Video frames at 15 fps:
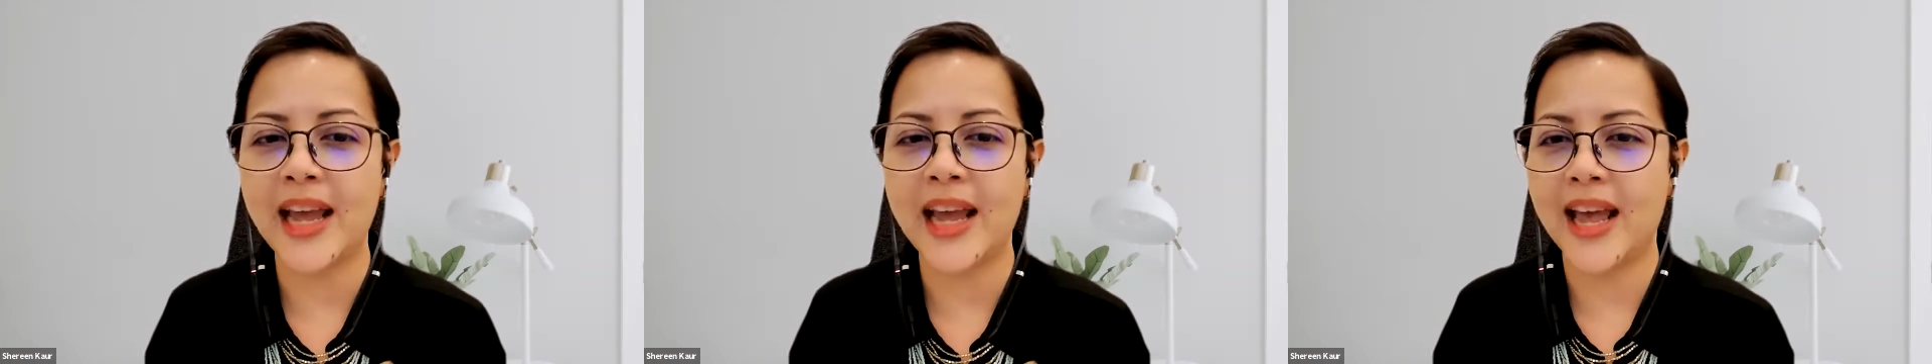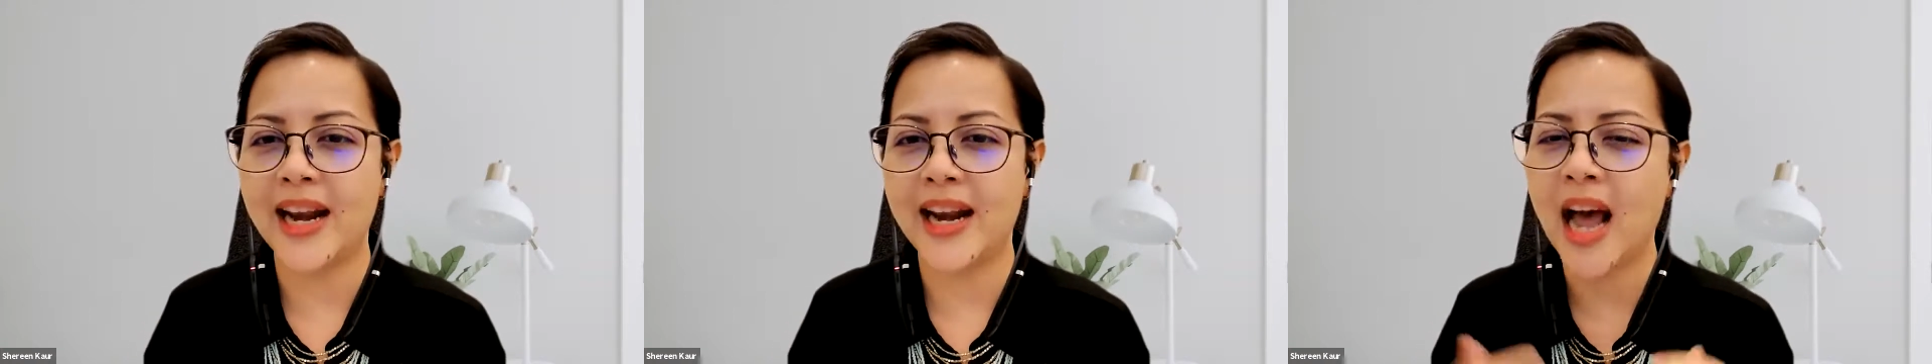
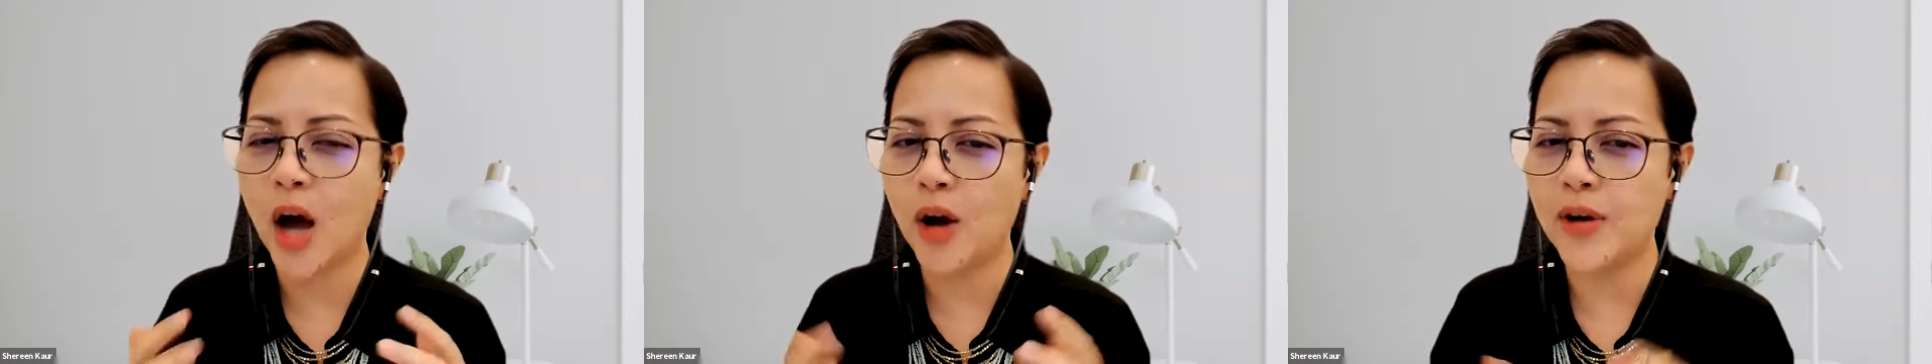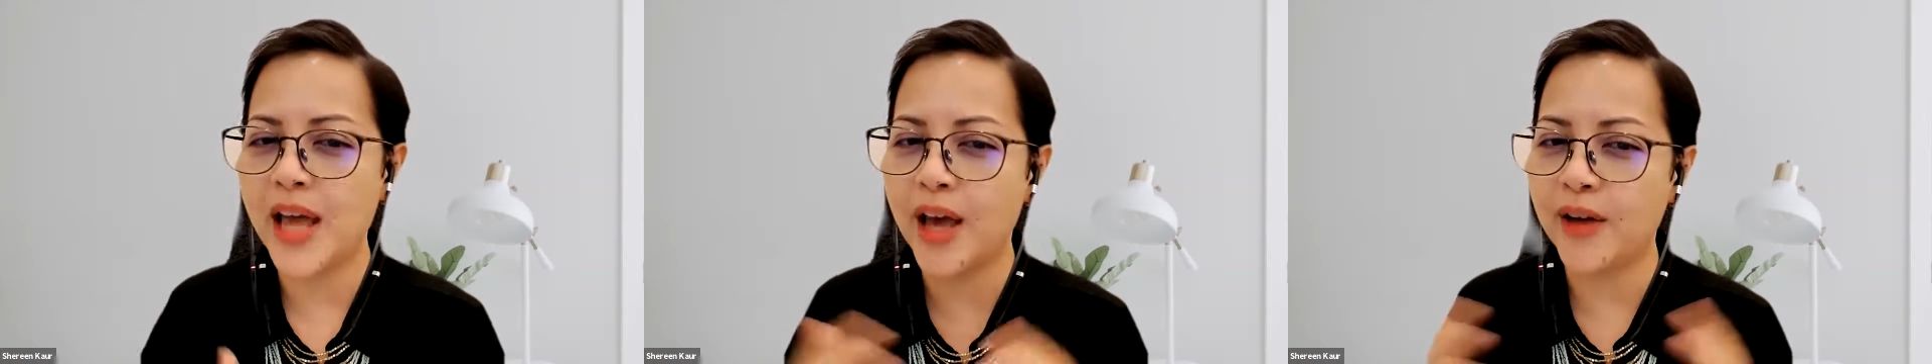and
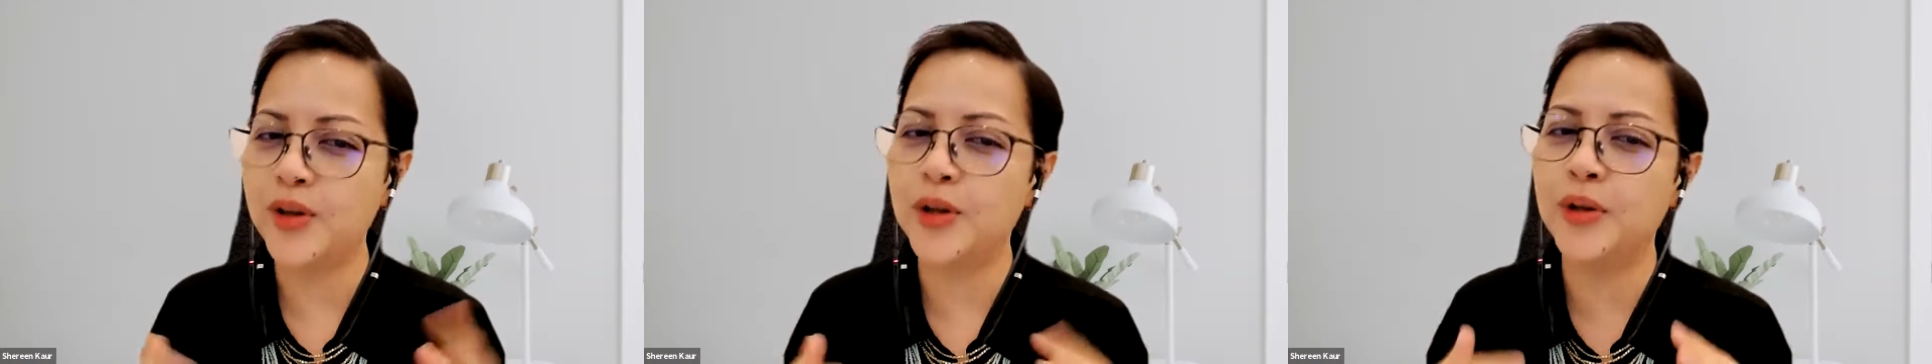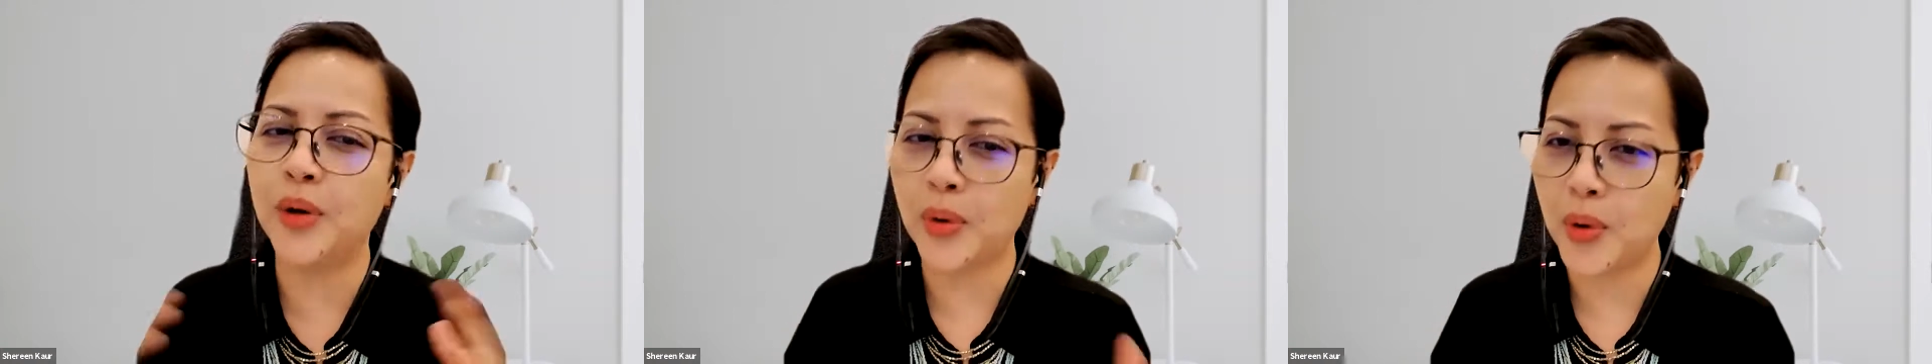how have
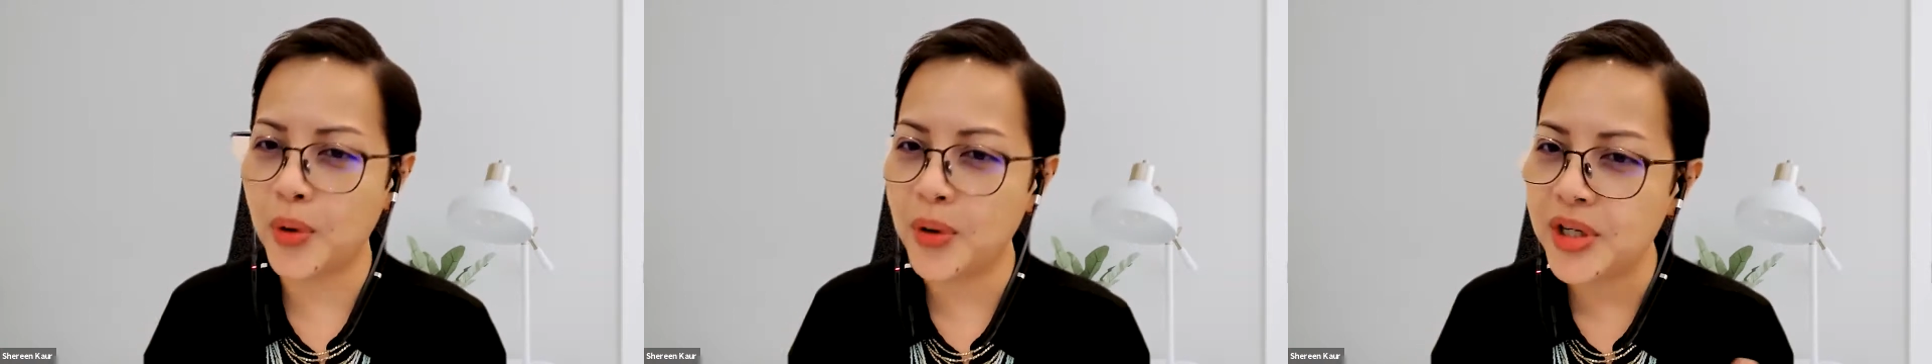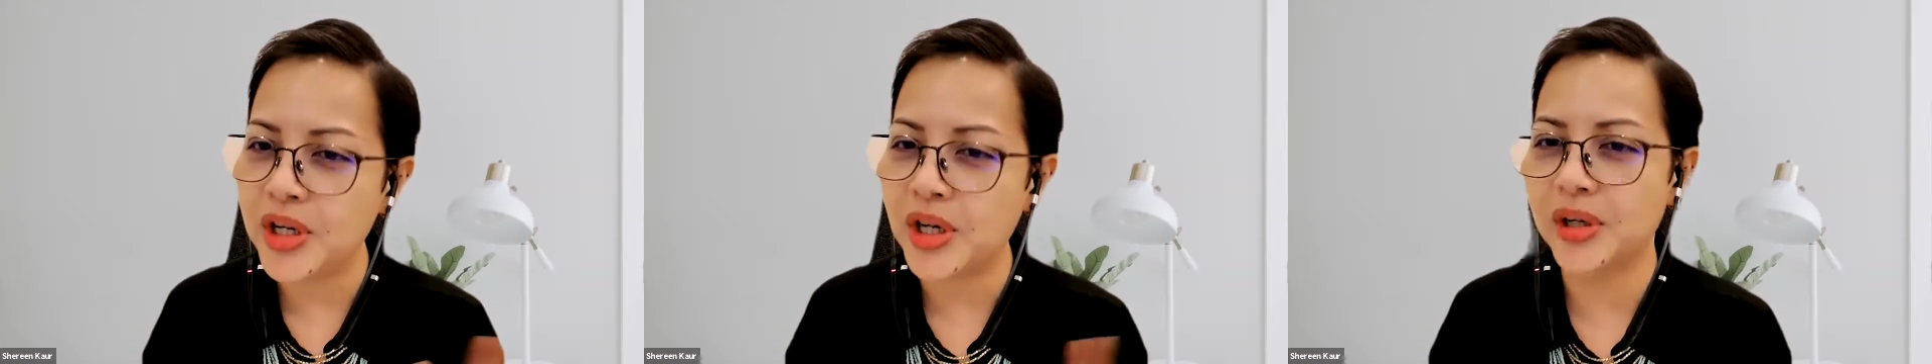you
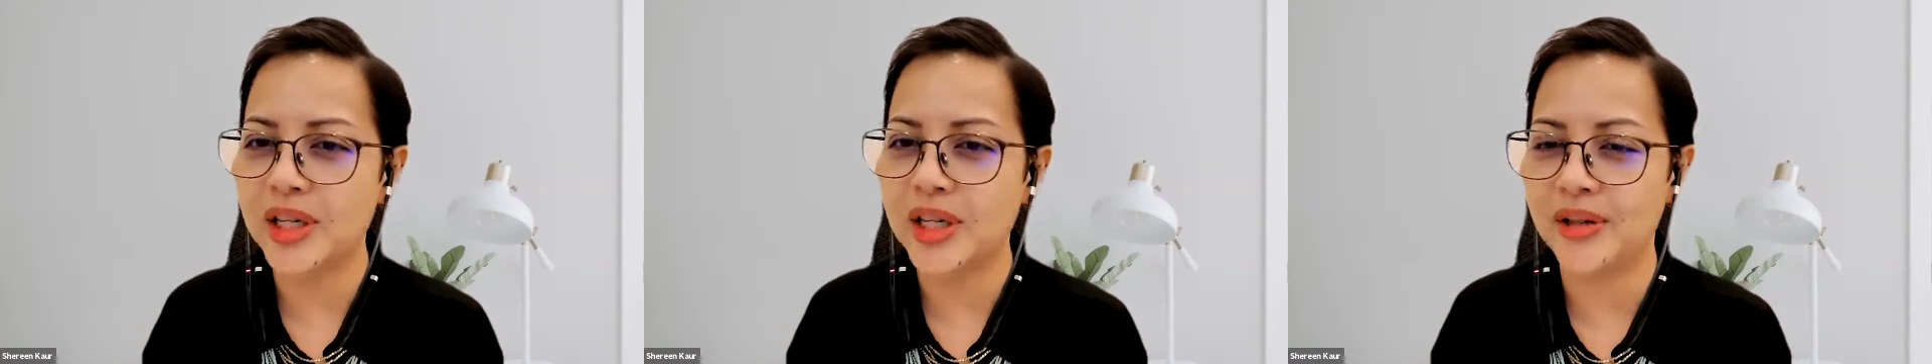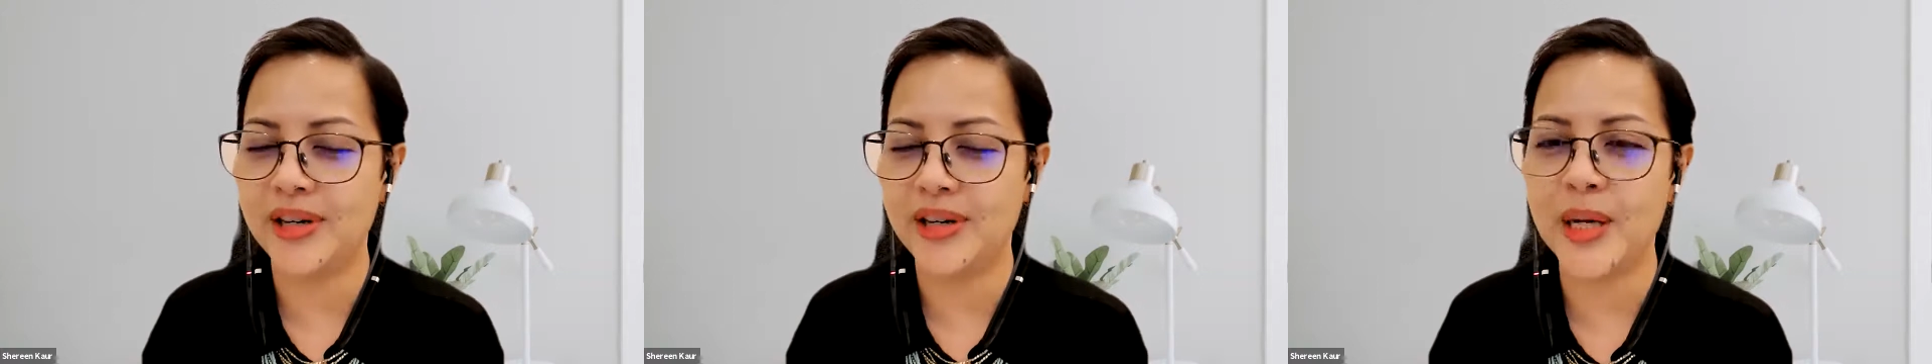grown your
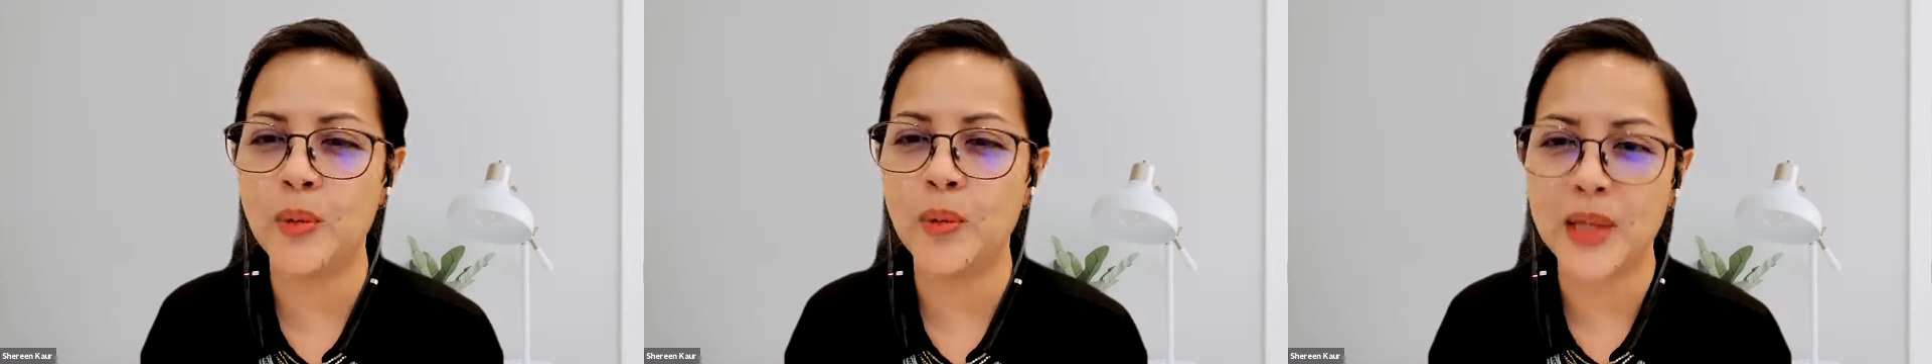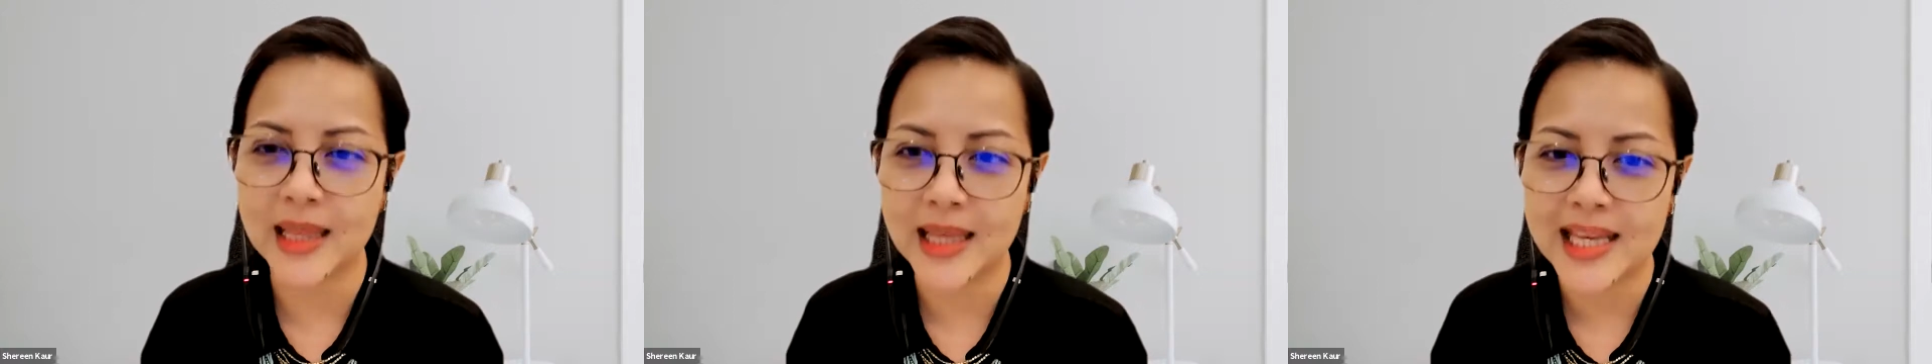
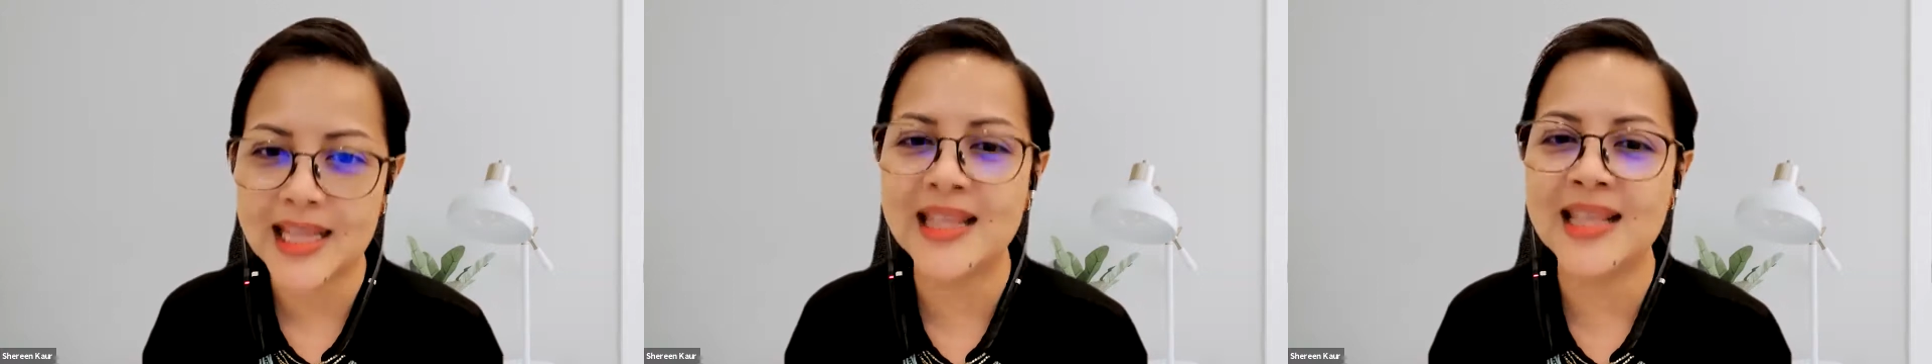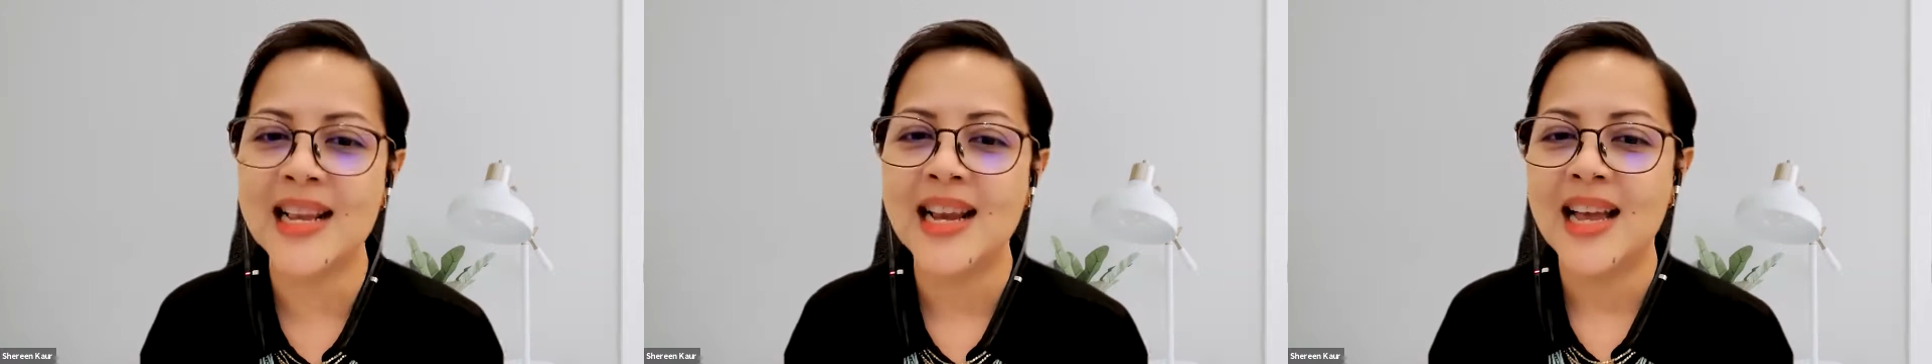career within